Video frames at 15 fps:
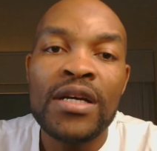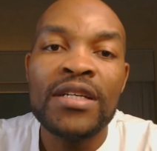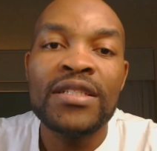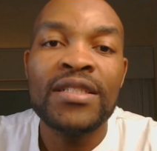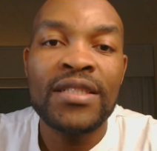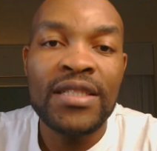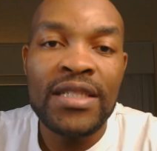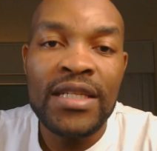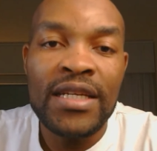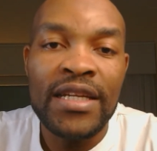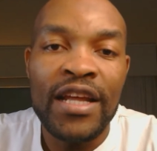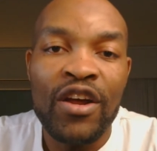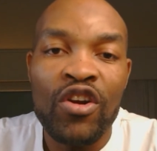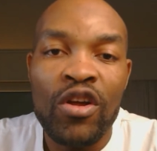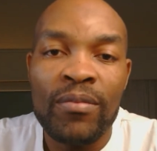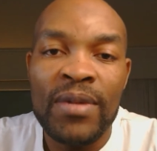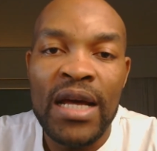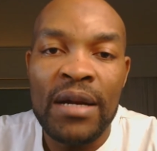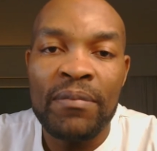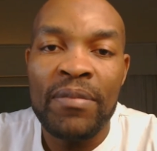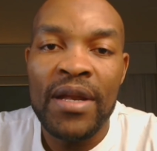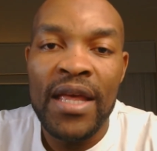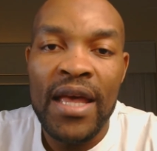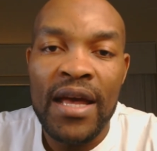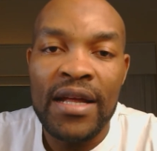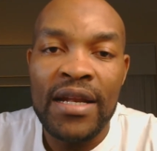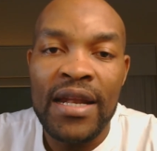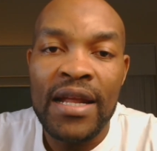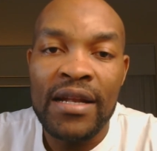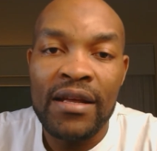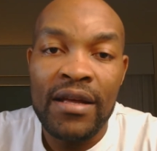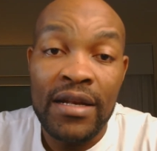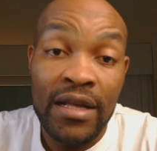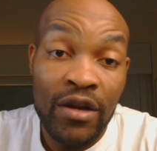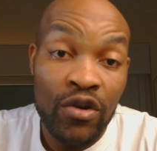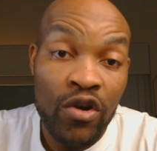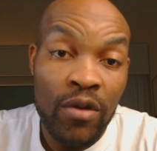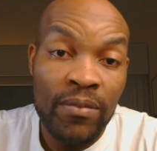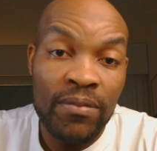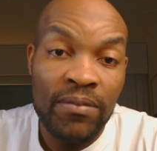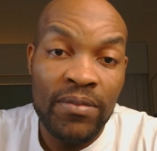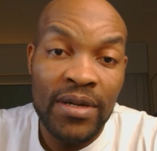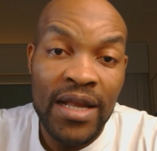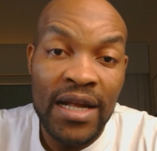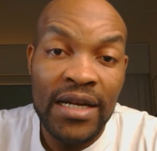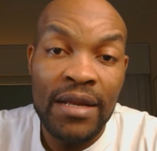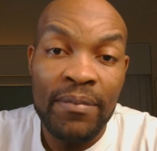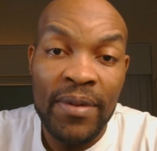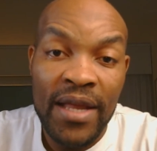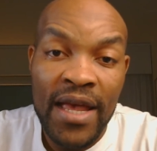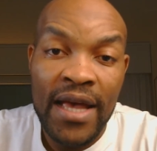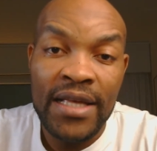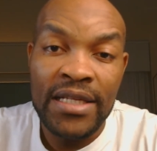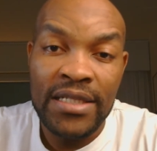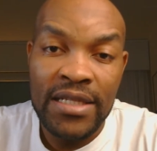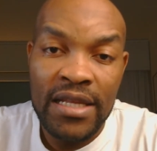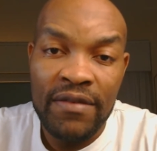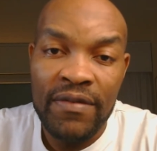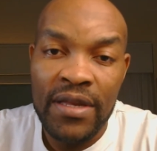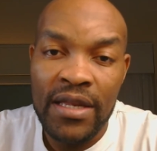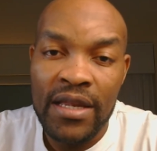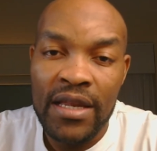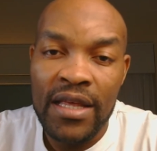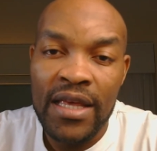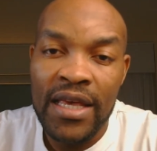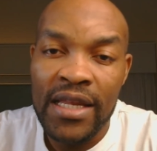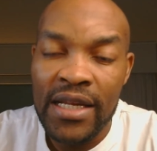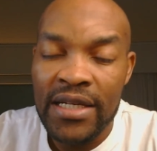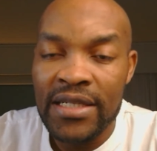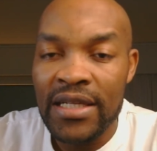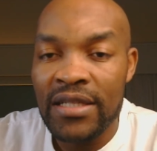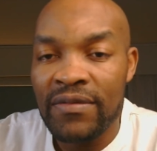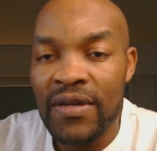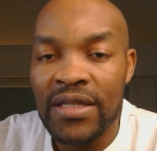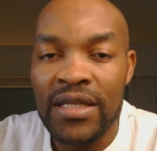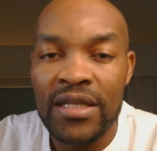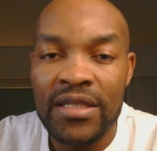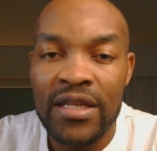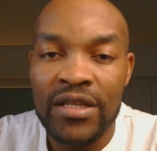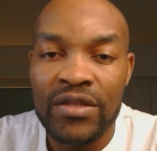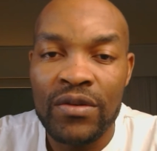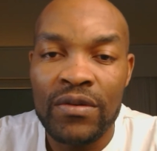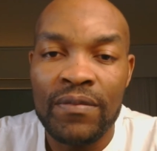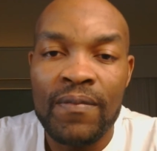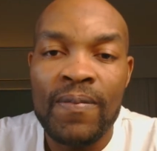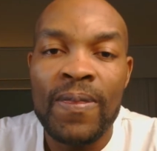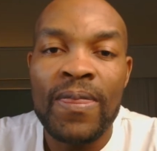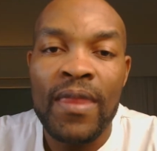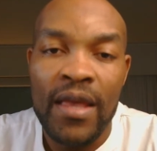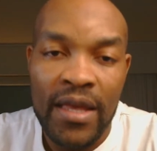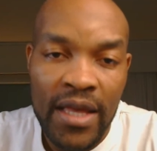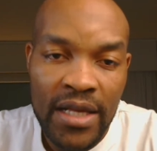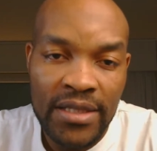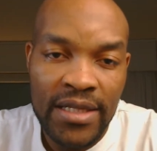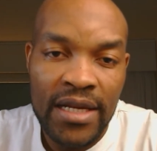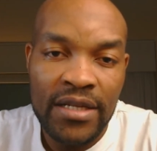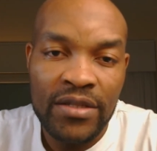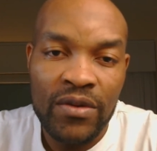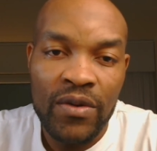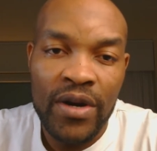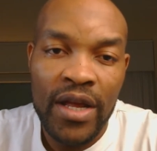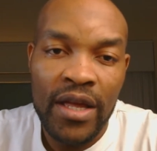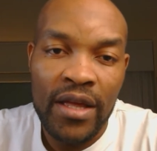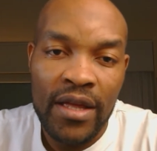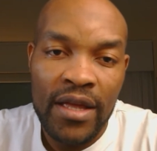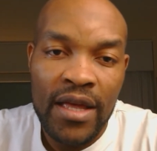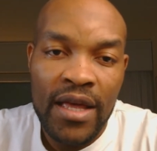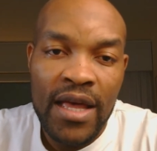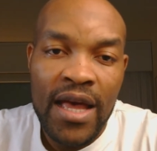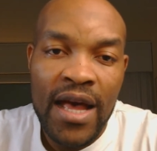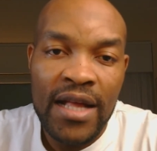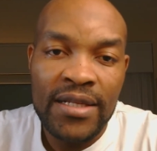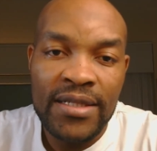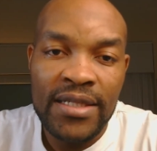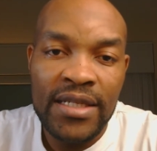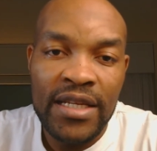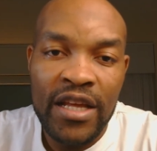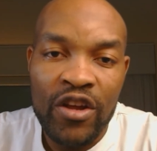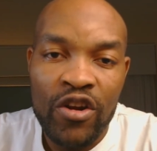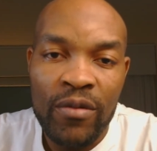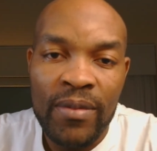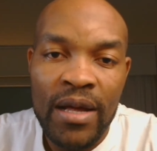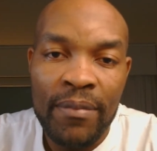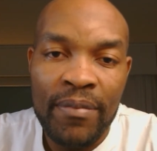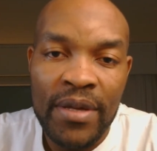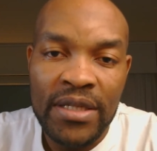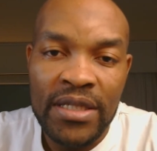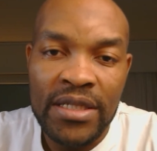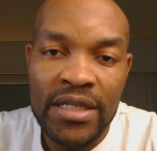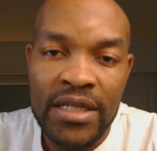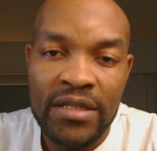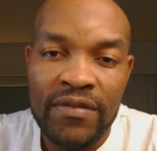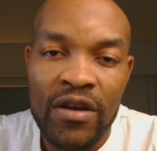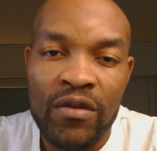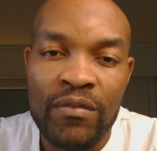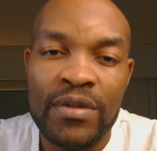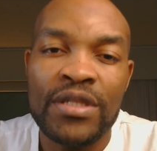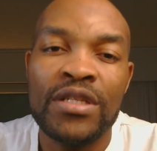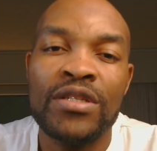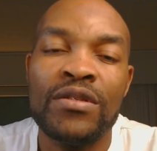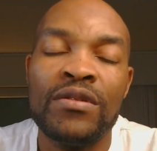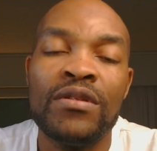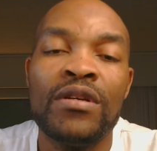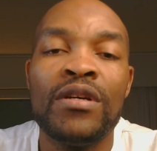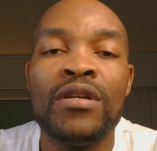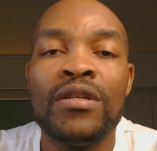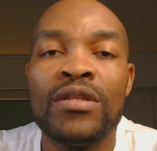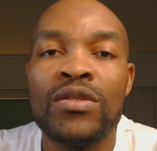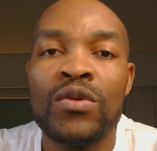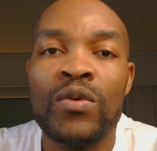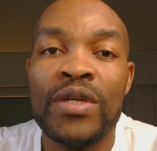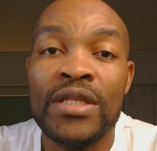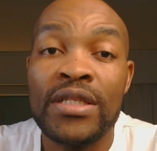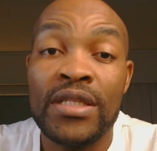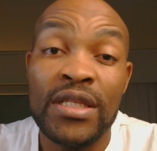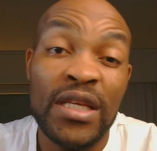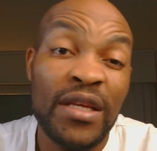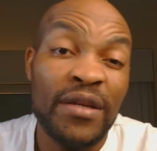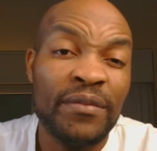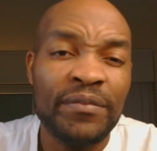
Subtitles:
C, the club that the player is leaving in a transfer transaction. Yes, that is correct. And D, the club that pays the transfer compensation. So it's C.